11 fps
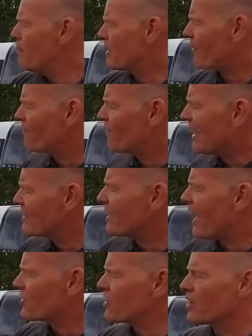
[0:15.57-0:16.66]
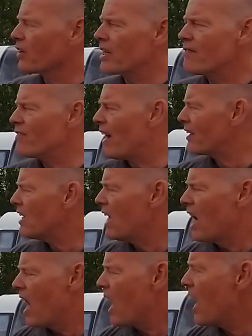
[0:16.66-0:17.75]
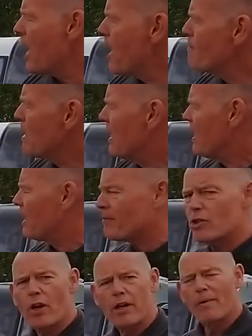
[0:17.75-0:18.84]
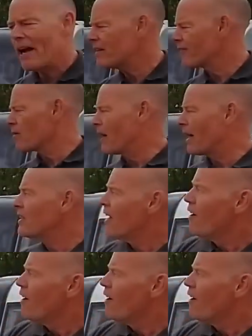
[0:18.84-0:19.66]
It's a fantastic looking van. Let me show you around it if I may.